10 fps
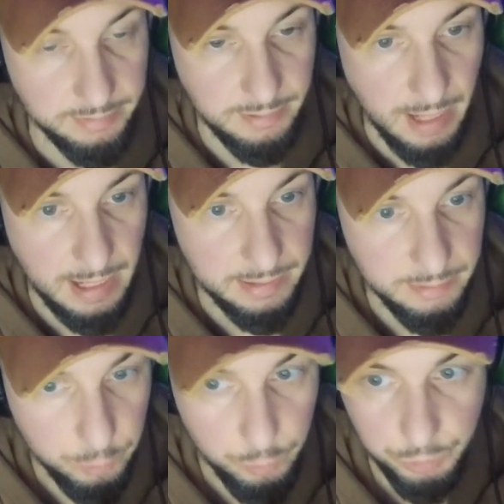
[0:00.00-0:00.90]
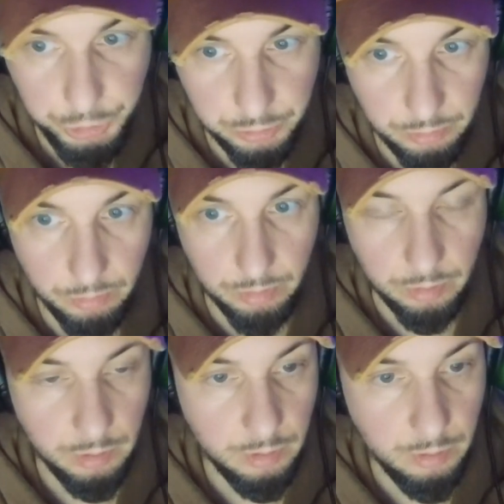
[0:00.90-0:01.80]
guy, Yushchenko,
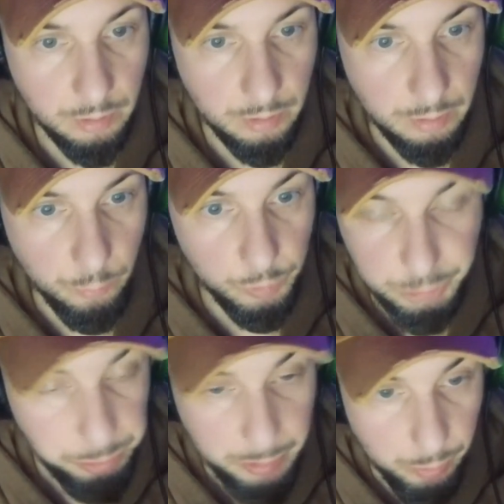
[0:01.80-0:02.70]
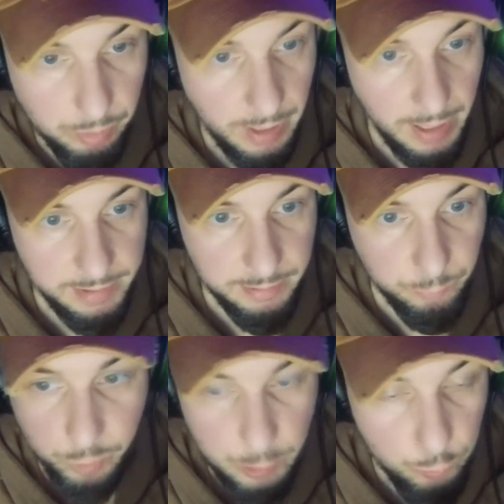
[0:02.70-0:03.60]
which people
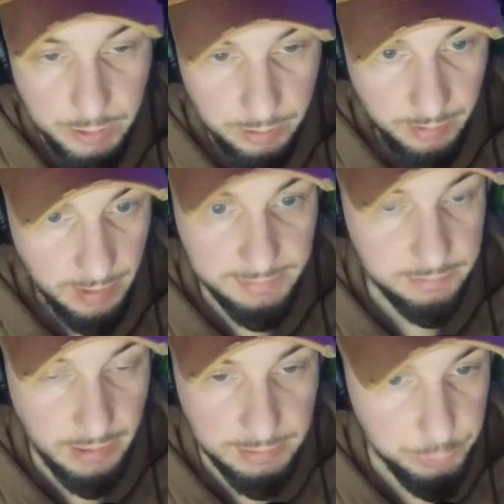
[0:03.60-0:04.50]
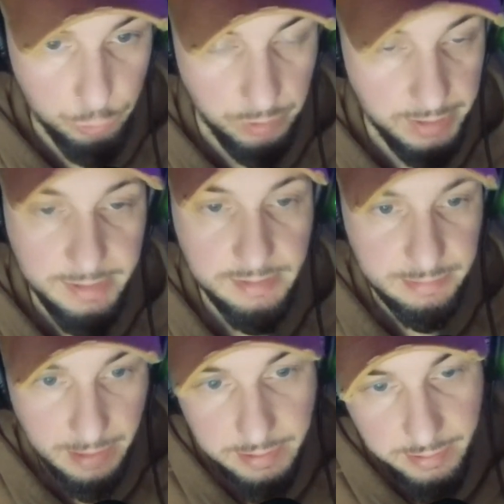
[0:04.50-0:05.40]
hated. We as Ukrainians
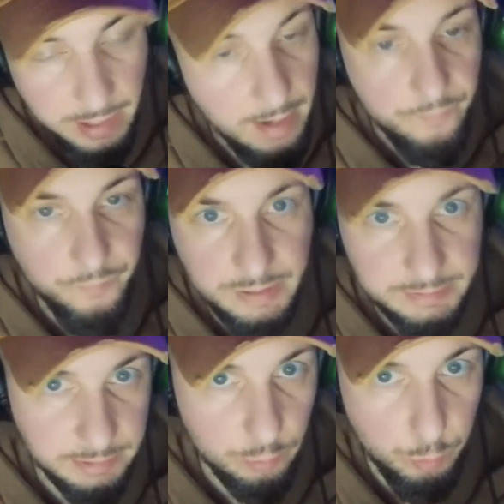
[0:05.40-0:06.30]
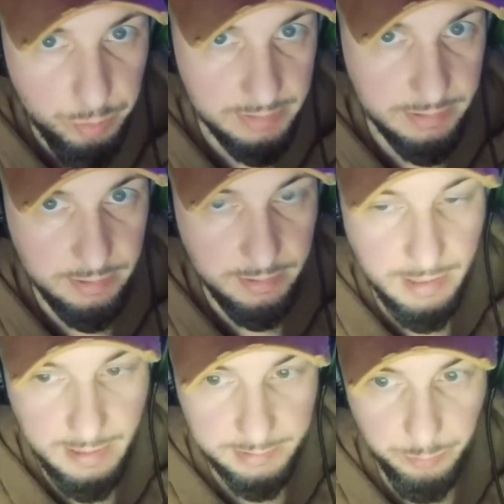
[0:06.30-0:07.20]
hated every single president
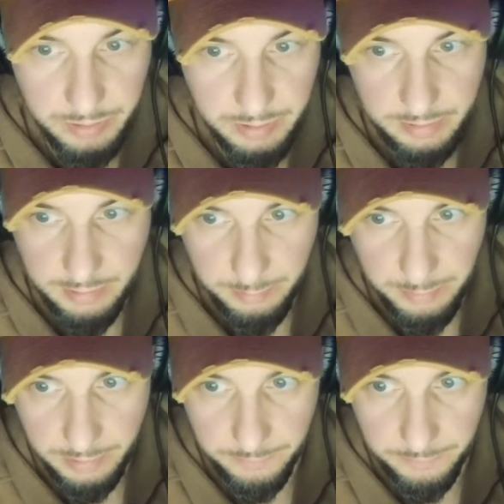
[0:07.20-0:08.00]
that has been in there, man.